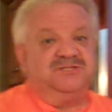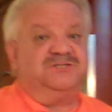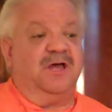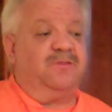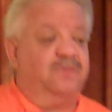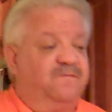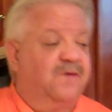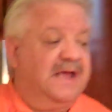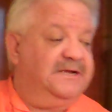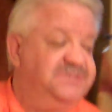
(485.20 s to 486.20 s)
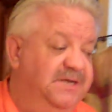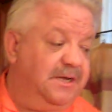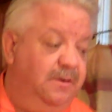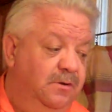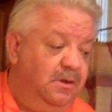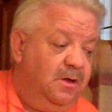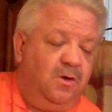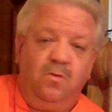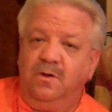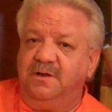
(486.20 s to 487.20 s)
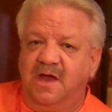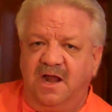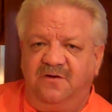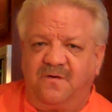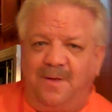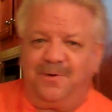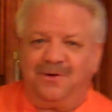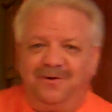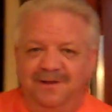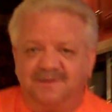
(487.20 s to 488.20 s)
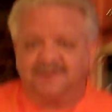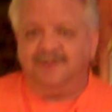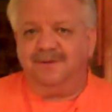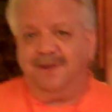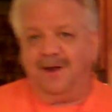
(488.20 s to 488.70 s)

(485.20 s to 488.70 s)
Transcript: southern fried chicken with not a drop of grease.